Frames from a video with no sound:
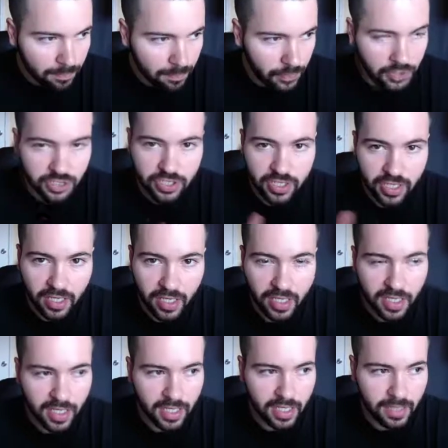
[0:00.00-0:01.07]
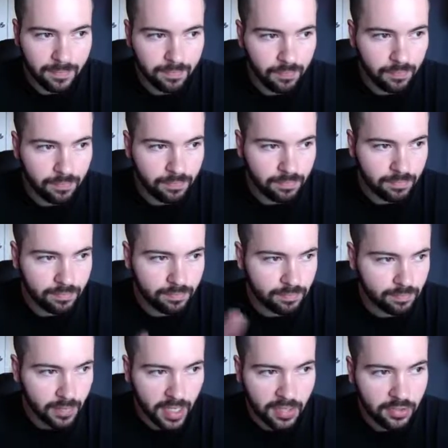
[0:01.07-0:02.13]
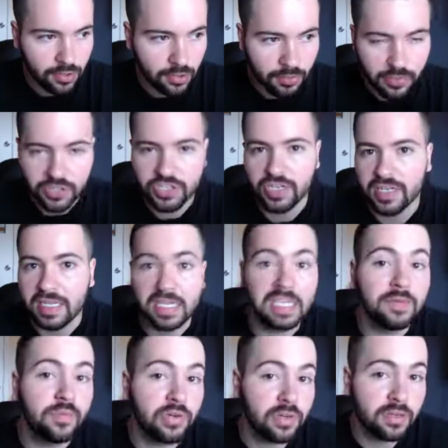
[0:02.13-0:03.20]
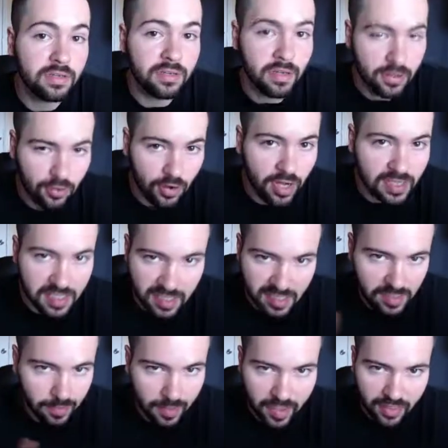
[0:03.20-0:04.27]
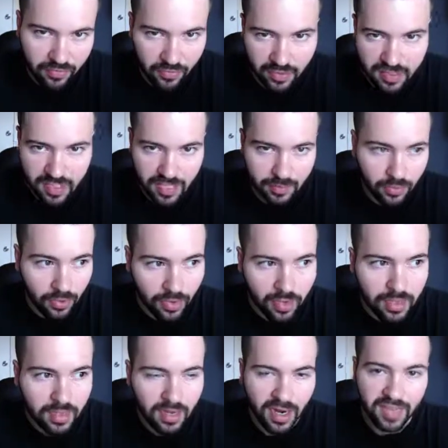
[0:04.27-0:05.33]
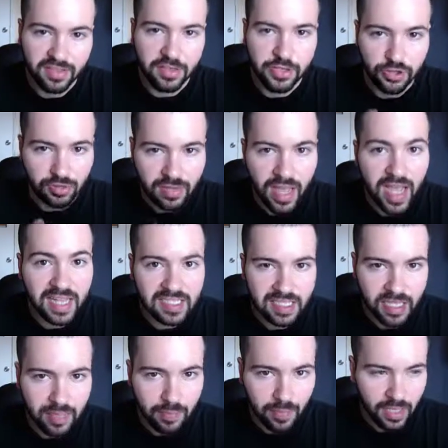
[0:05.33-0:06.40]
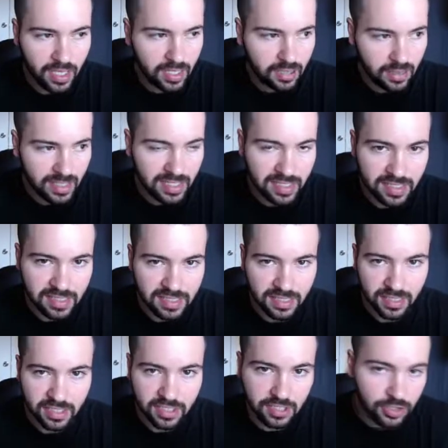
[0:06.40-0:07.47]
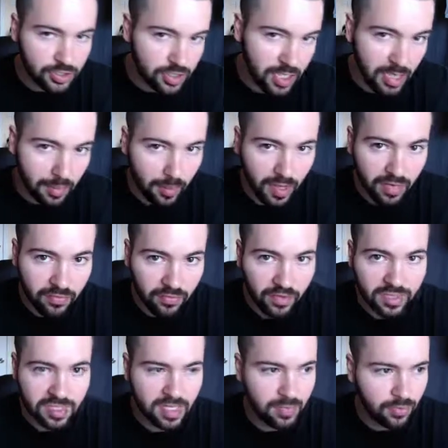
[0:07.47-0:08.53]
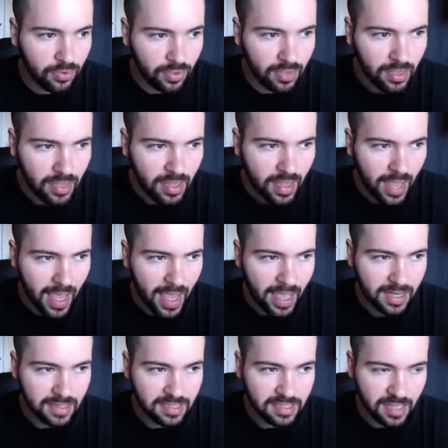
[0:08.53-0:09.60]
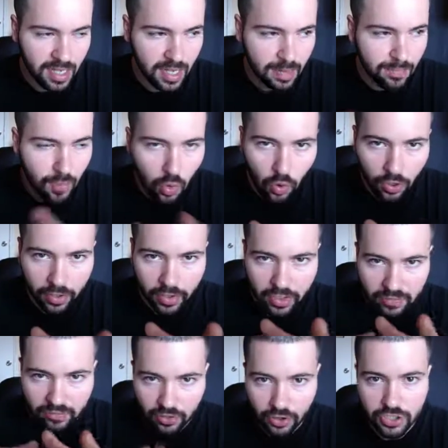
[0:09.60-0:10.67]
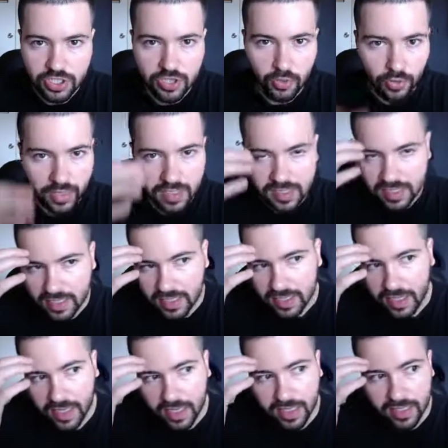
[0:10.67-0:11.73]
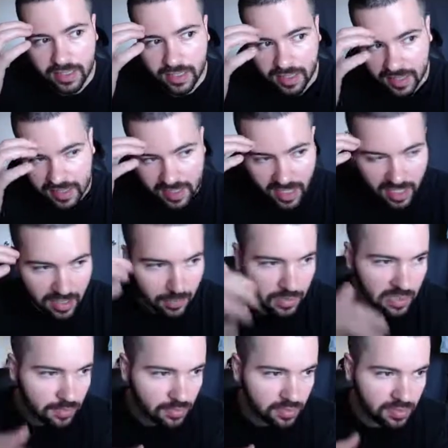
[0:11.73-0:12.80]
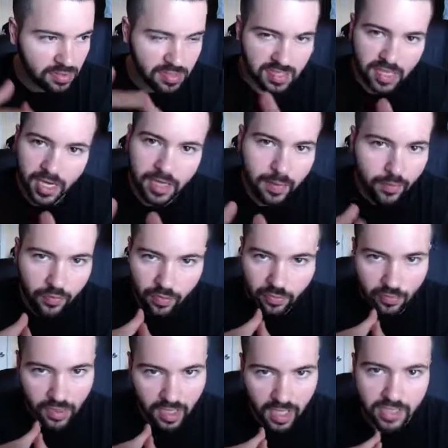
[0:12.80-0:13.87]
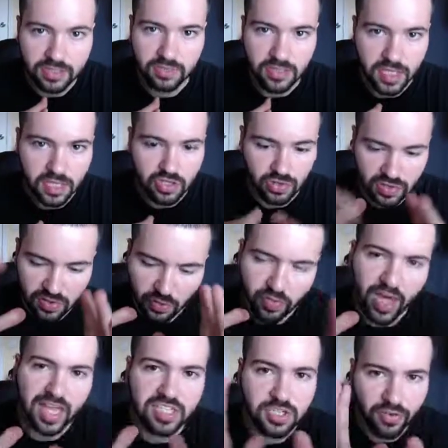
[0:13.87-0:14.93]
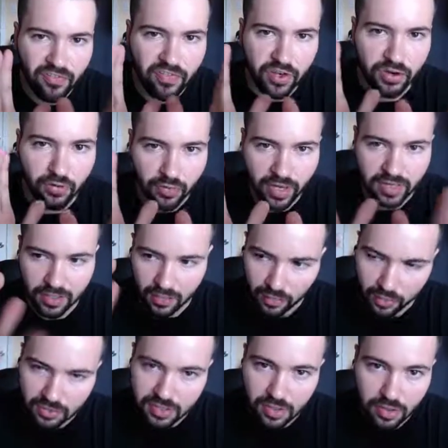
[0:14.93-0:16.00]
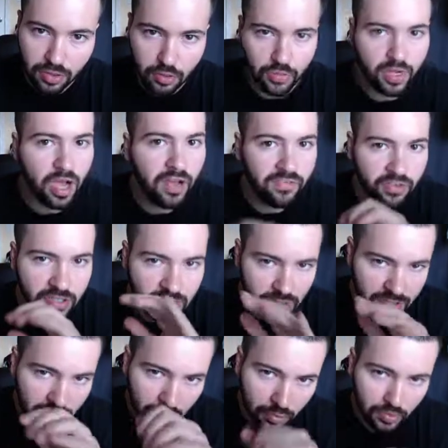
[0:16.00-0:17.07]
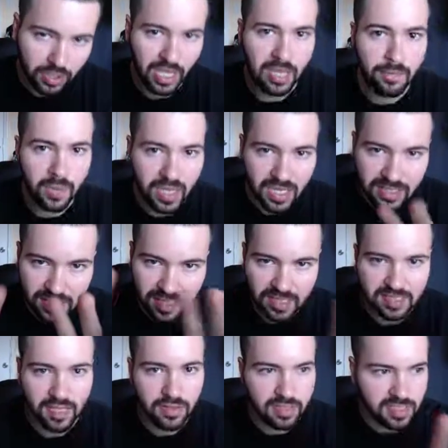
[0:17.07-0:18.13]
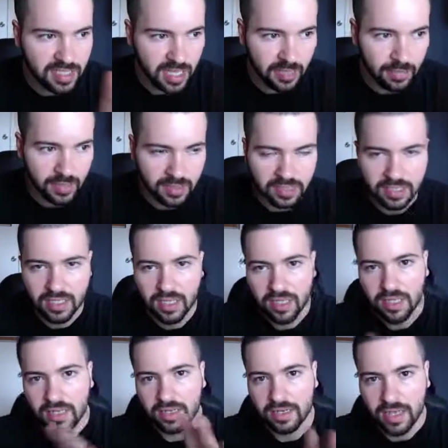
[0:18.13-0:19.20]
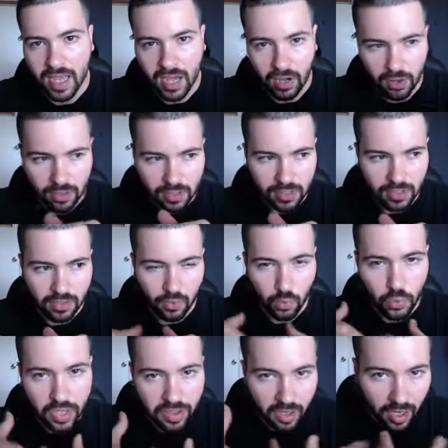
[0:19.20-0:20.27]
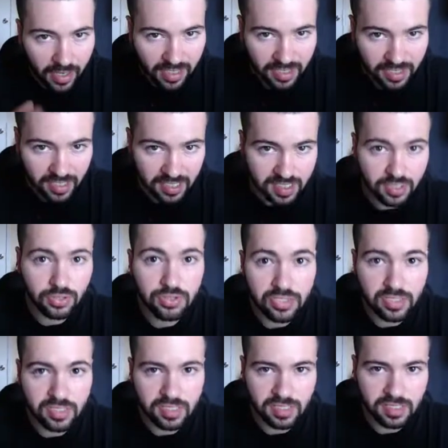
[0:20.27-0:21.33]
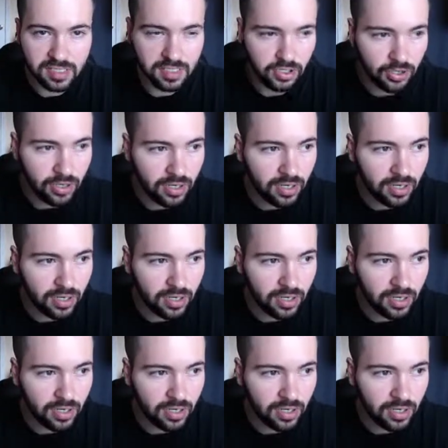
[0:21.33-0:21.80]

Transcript: pushing pushing an ebook across display, for example. And then your last campaign is a search campaign, for example, and it's more conversion oriented, and it's getting people to sign up for a free consultation. So that's your funnel right there. Those are the 3 offers, those are 3 campaigns, and that's how the setup is. Now, with audience exclusions is you're